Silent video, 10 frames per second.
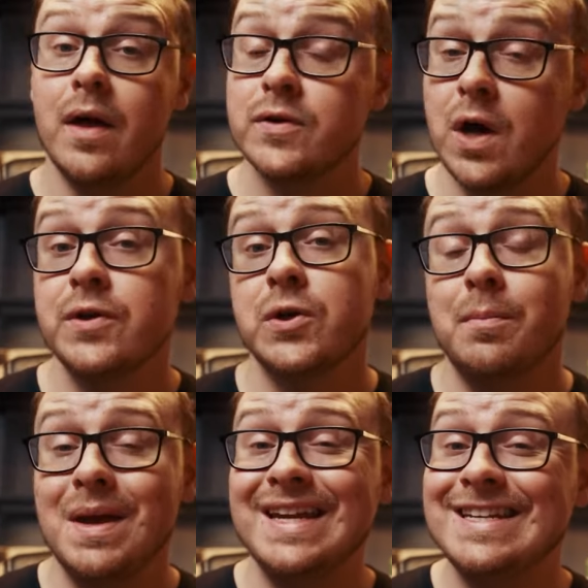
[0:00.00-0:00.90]
Now there's also
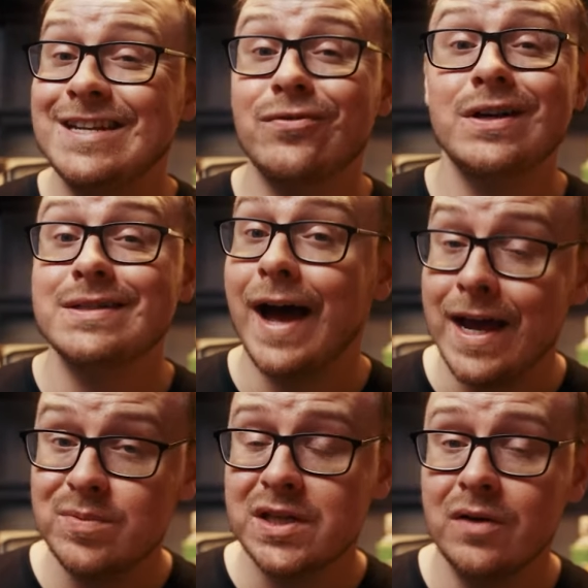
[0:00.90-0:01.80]
many different
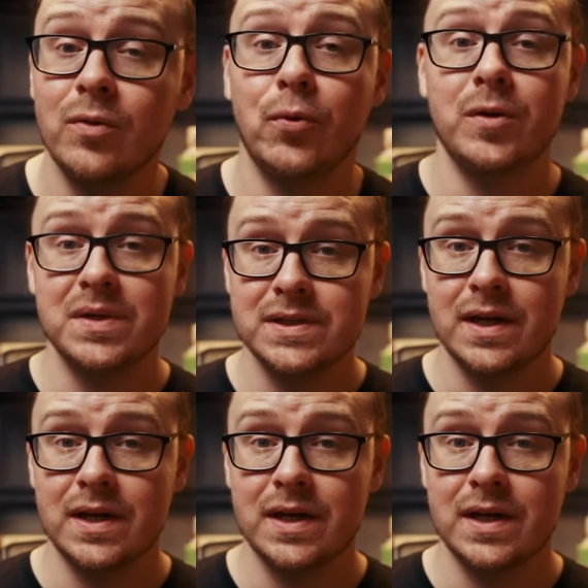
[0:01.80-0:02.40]
types of appointment